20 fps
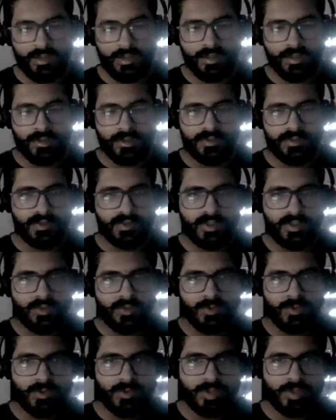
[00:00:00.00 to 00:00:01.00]
Let's say you
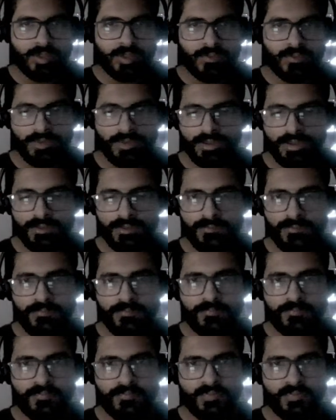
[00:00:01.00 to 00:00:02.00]
want to add one.
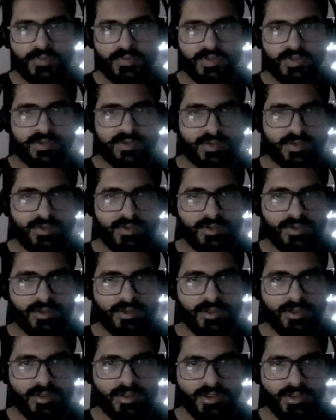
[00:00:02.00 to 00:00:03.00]
Since it's an
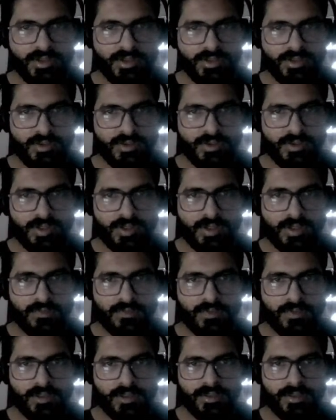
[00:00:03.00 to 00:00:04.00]
integer, you can add
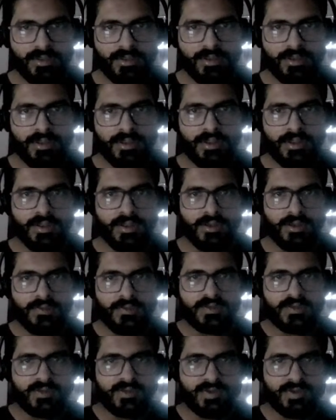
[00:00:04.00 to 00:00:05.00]
one. If
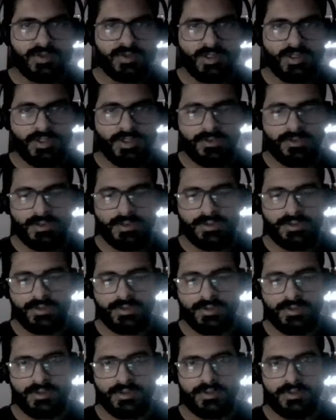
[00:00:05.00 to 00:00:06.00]
it's a string, it will
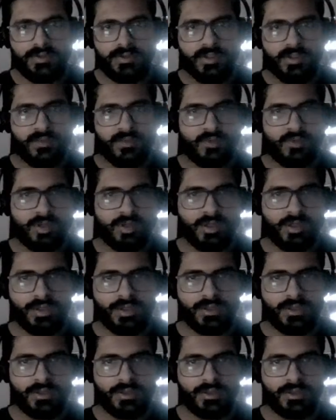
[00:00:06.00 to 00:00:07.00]
give you an
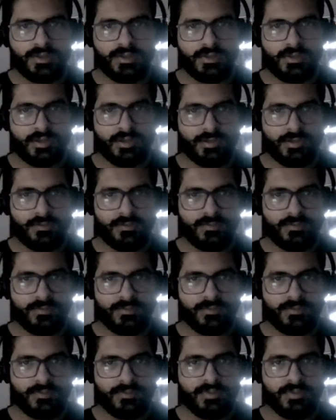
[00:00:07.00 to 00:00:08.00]
error. Okay.
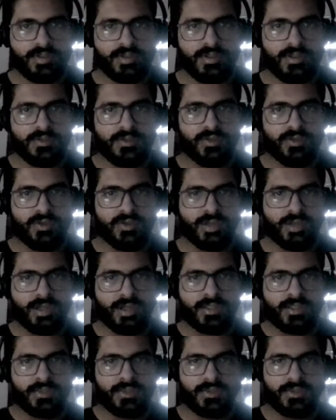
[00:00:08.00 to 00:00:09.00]
In that
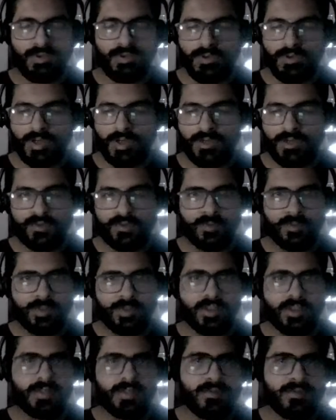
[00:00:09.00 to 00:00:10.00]
case, you need to add
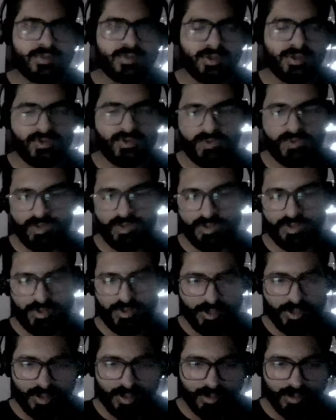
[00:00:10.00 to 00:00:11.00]
something which is
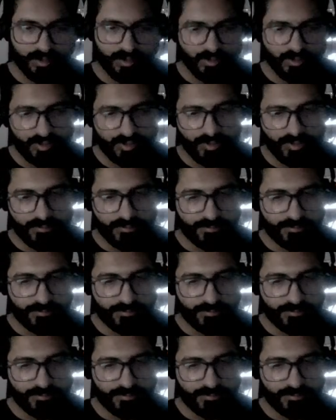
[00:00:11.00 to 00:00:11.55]
string. Okay.